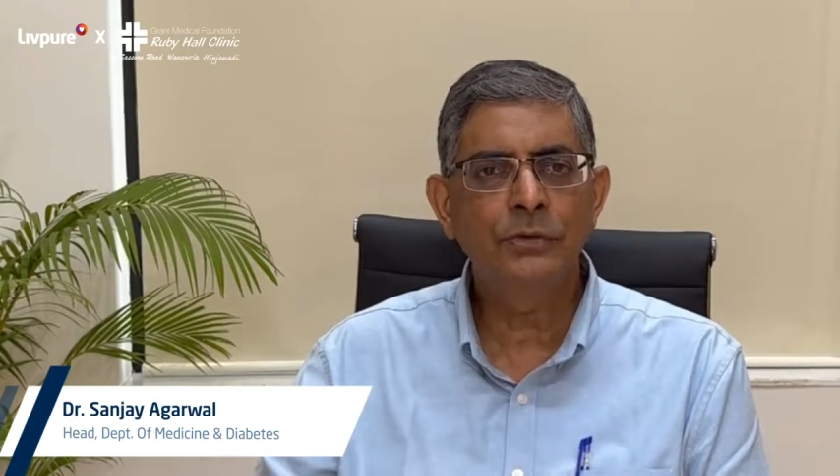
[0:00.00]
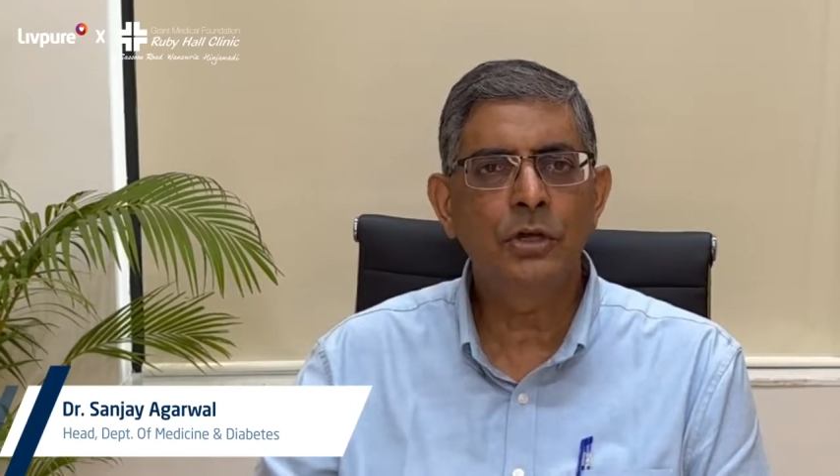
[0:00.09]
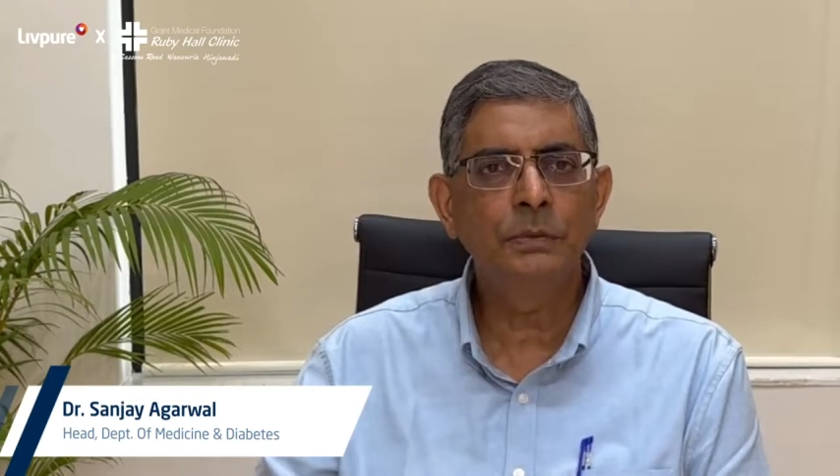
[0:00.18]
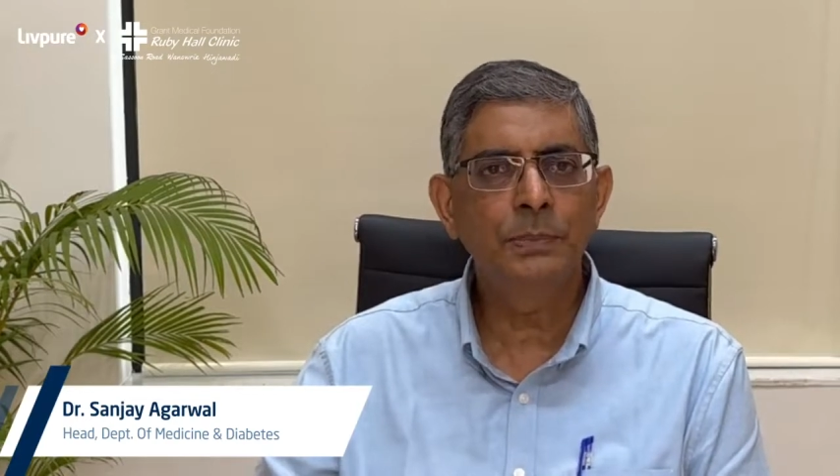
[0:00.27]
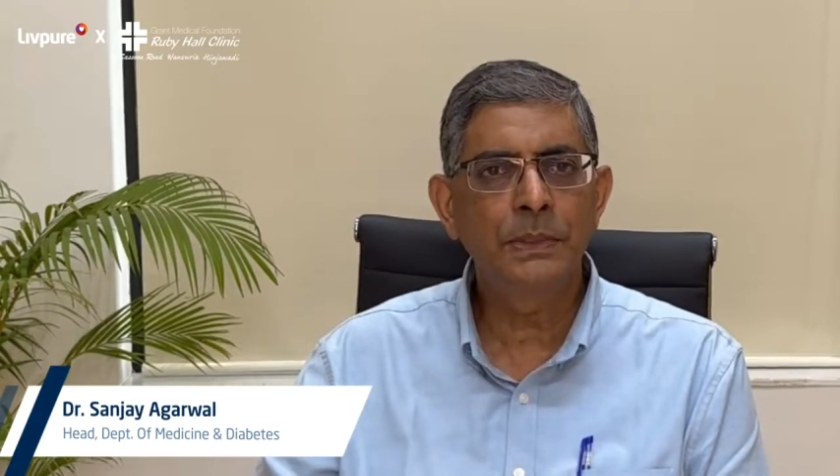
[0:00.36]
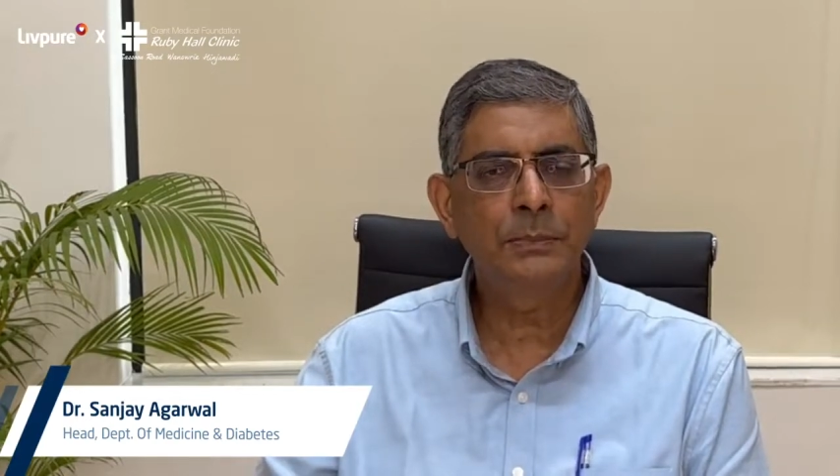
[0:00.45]

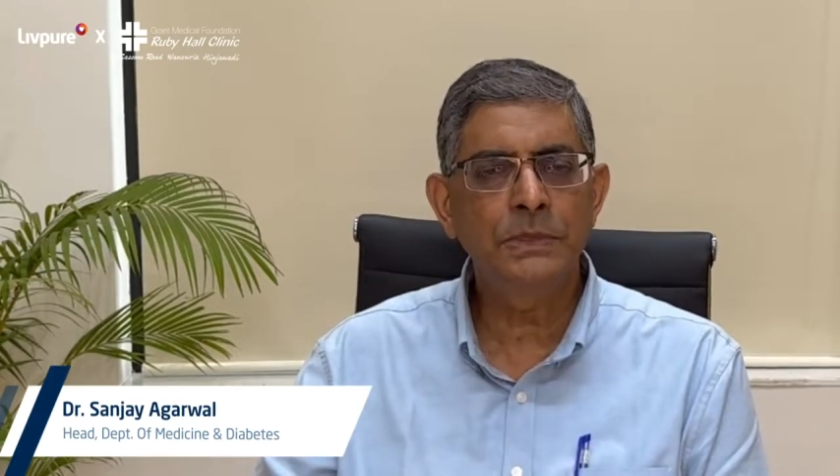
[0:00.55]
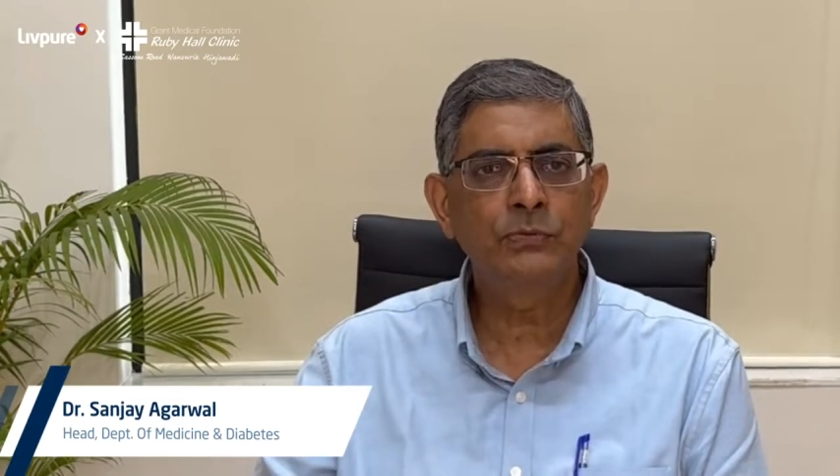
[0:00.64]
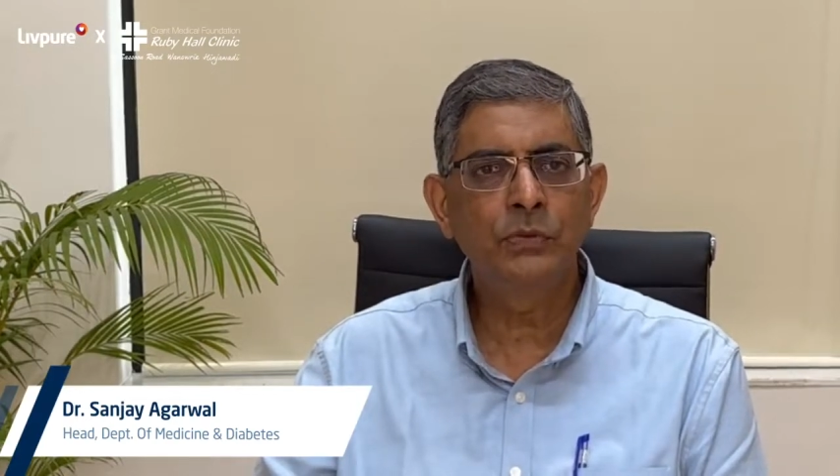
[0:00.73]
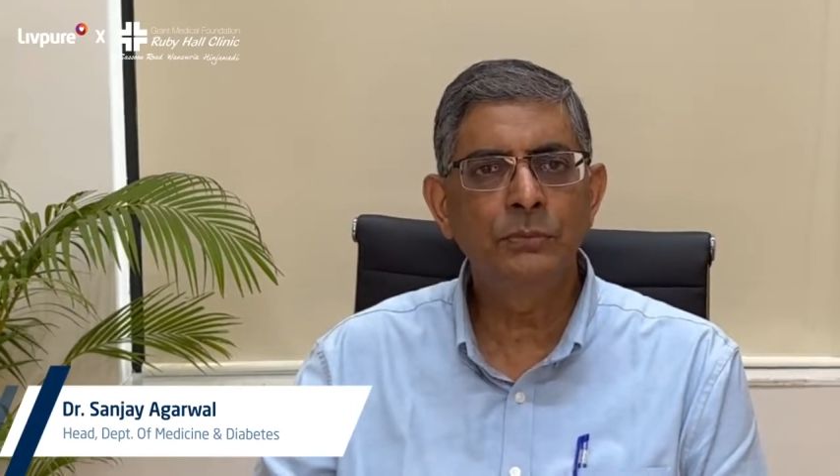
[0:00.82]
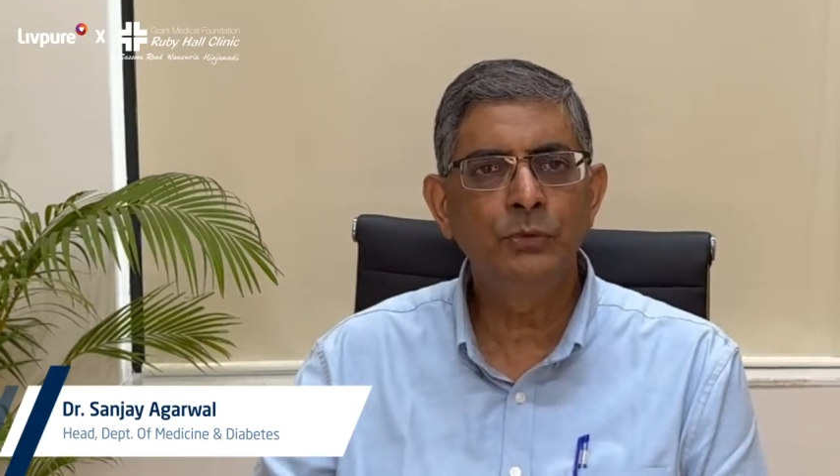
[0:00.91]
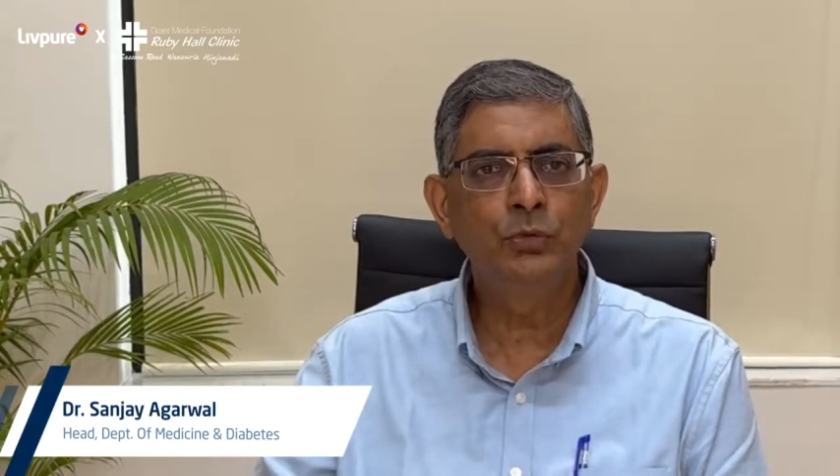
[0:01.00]

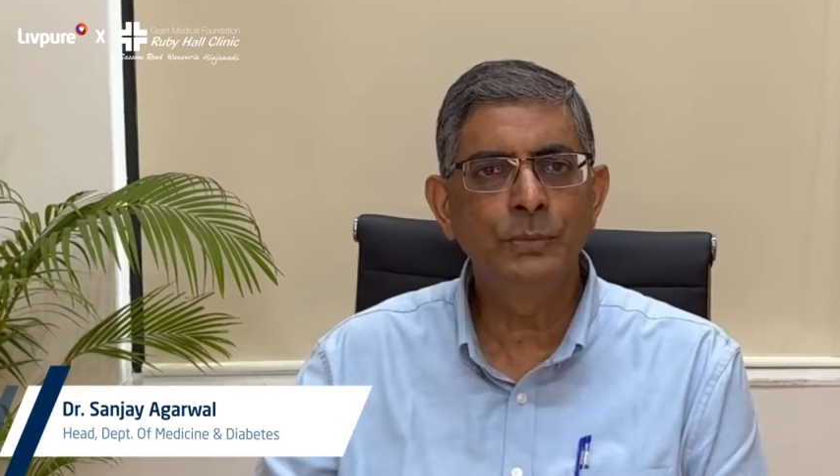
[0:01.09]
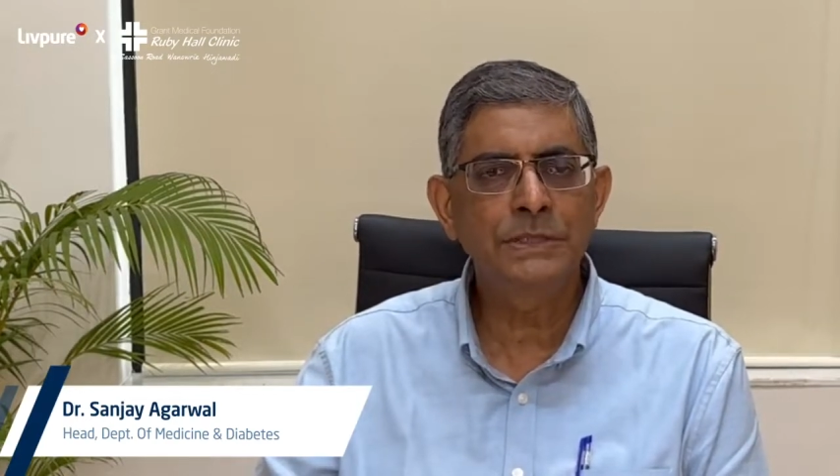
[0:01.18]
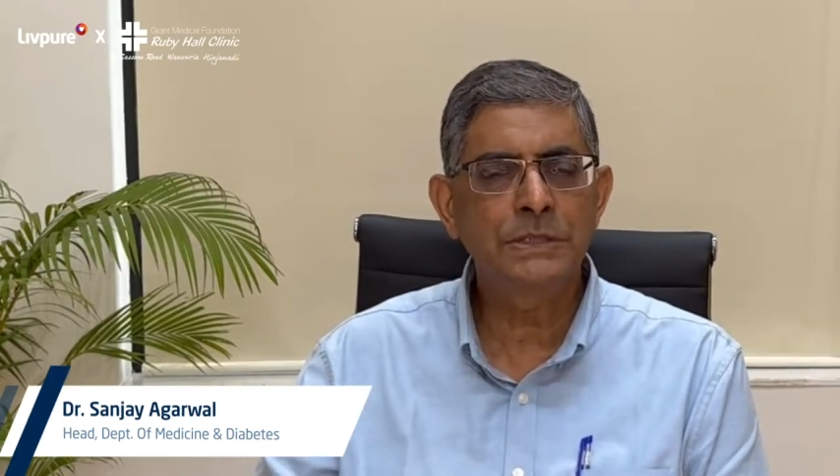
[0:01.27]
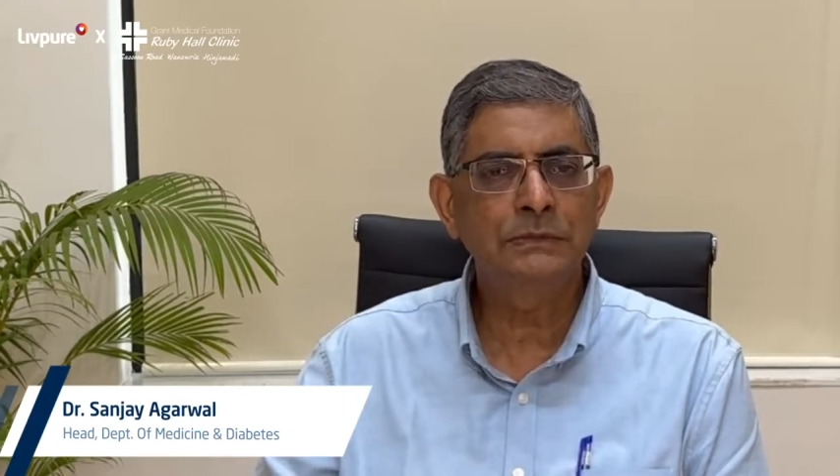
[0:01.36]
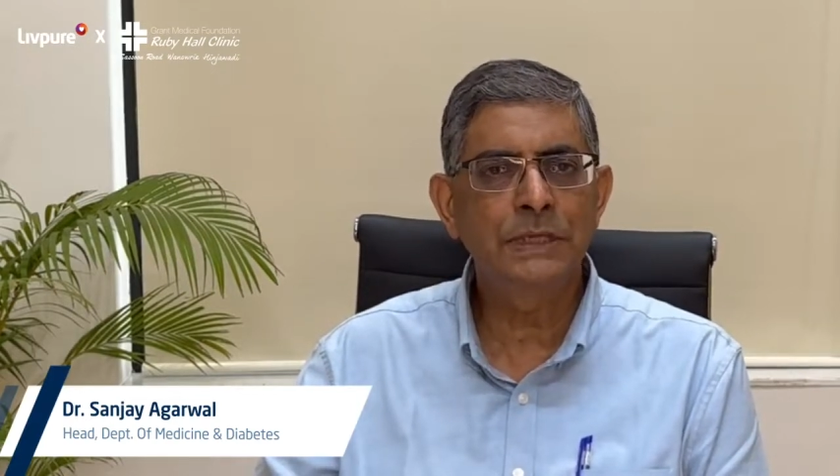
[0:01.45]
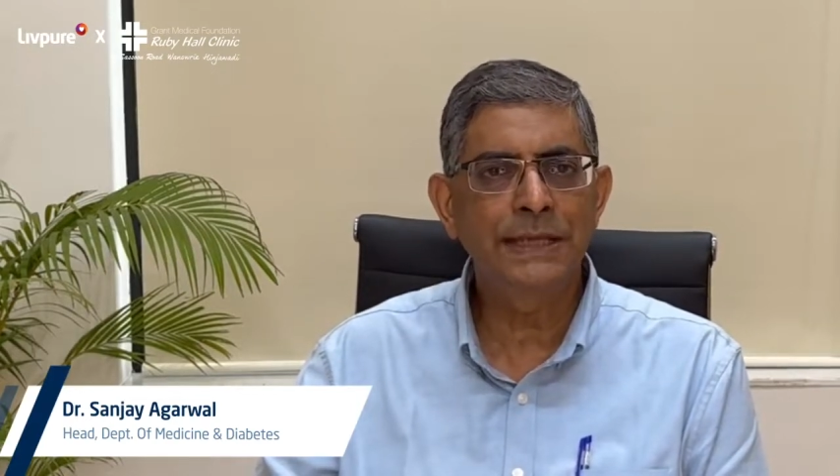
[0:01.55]
non-purposeful movements
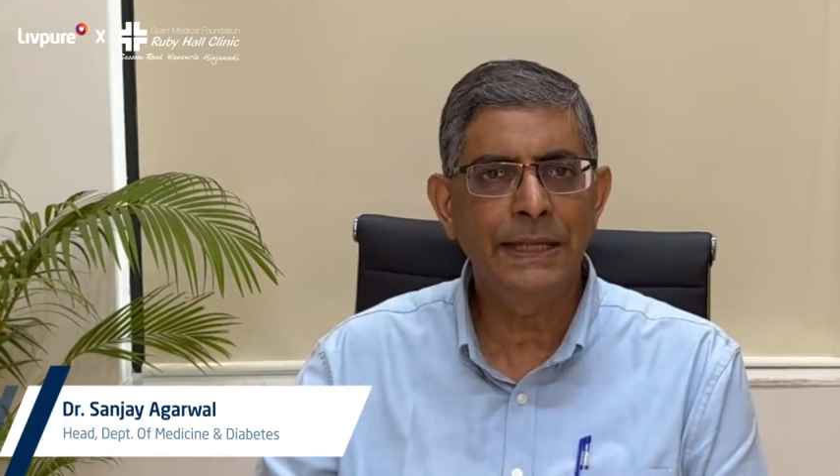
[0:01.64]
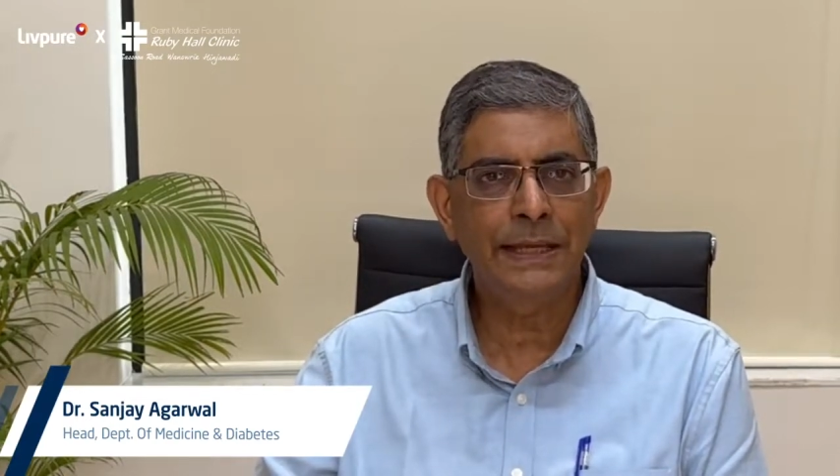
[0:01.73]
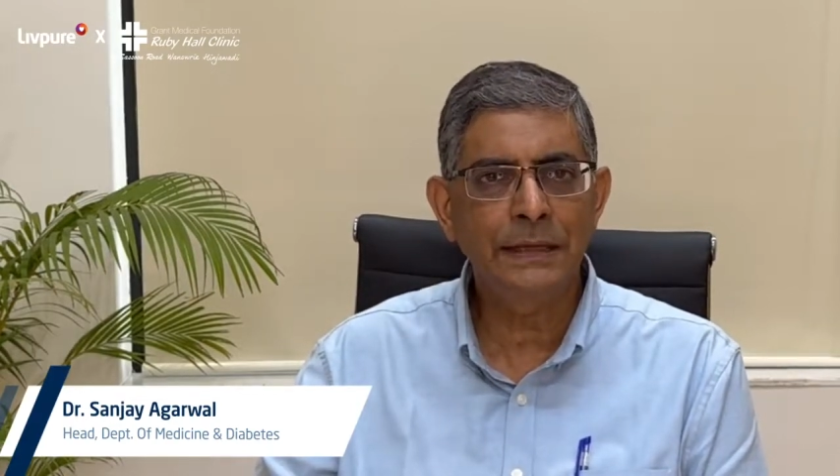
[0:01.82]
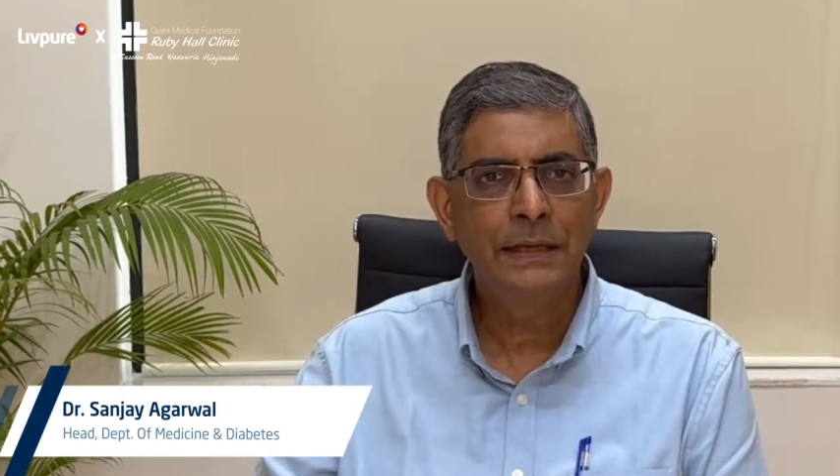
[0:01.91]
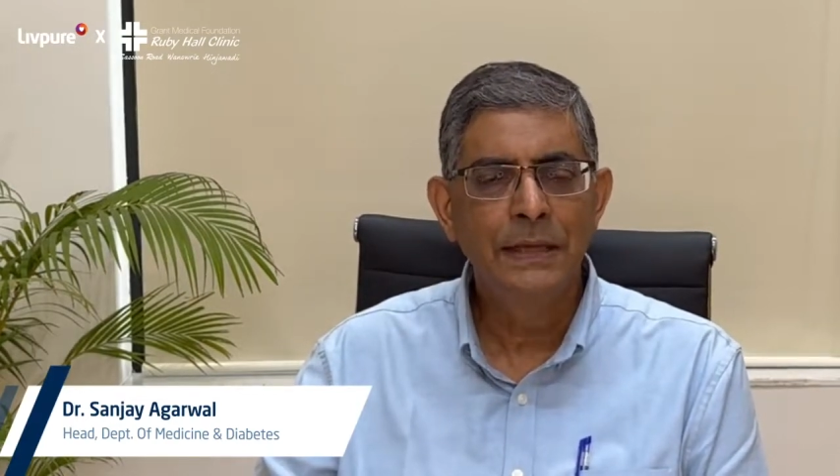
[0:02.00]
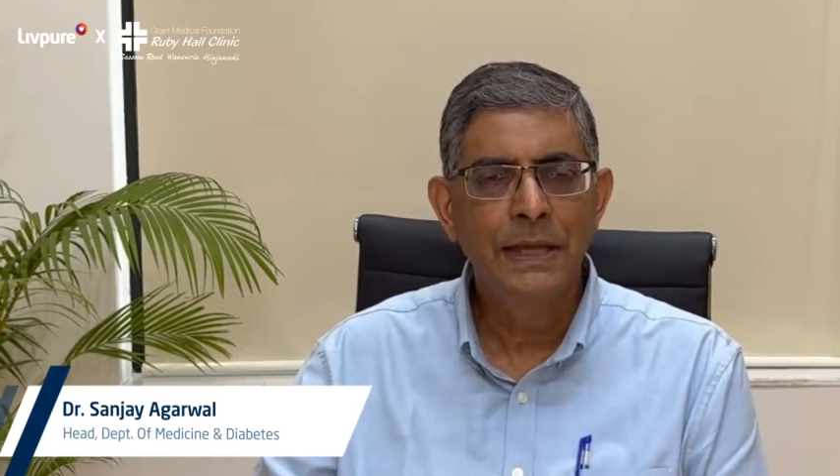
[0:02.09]
of the leg,